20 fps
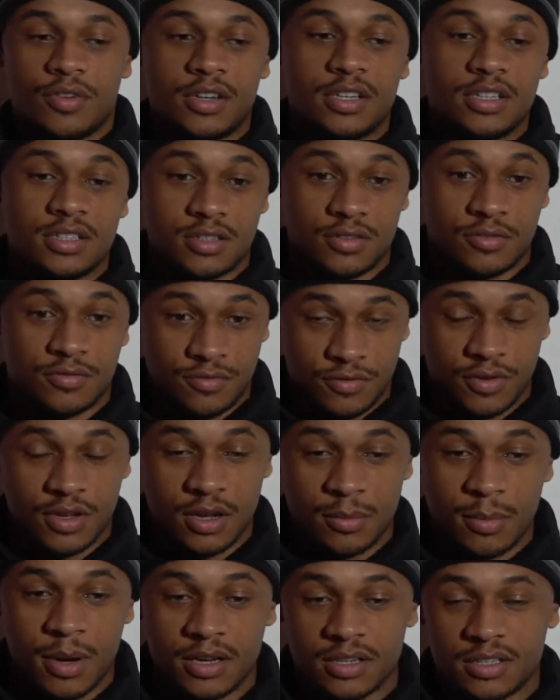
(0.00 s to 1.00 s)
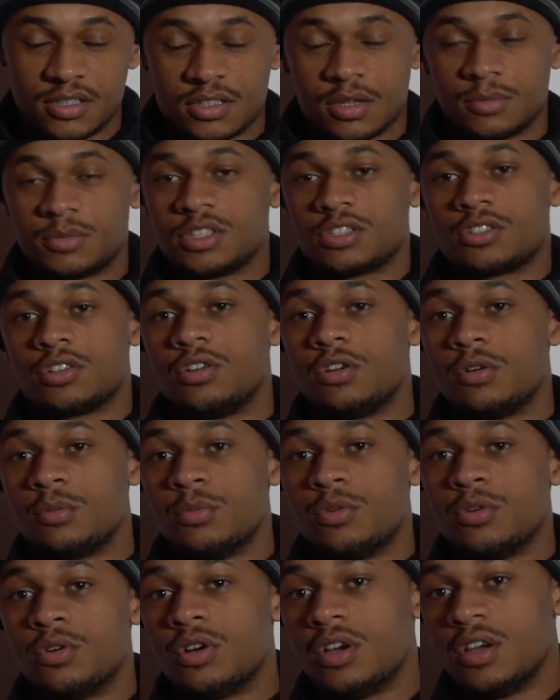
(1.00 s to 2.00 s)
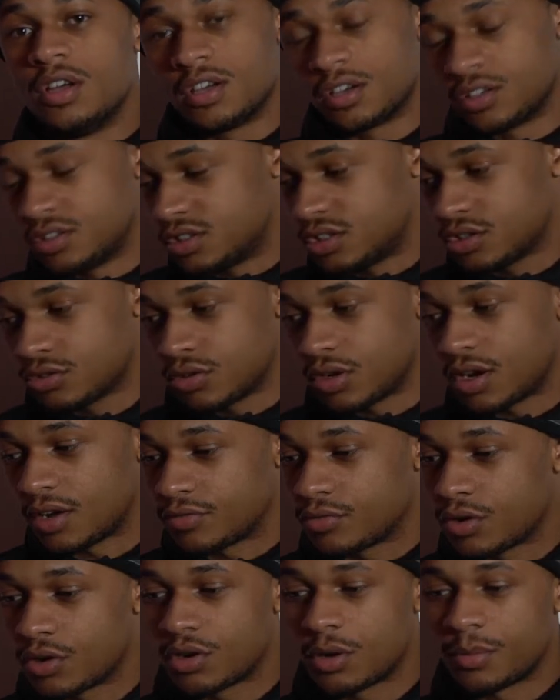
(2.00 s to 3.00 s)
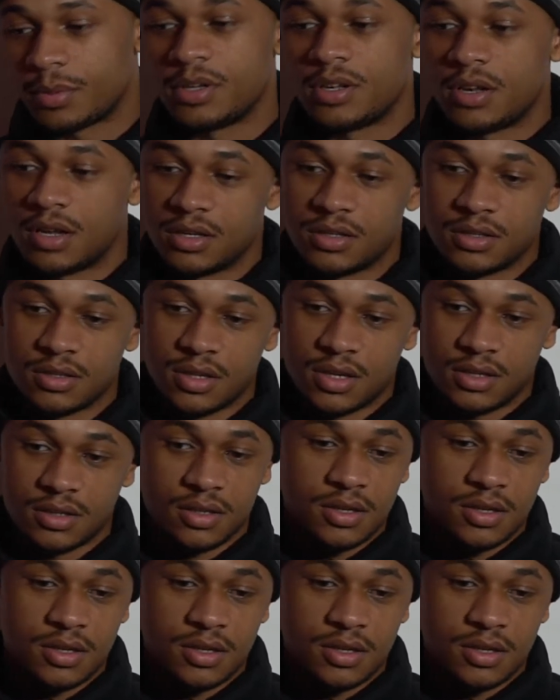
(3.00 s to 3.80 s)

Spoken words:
I need to think about this subject a lot more, considering I've grown up in London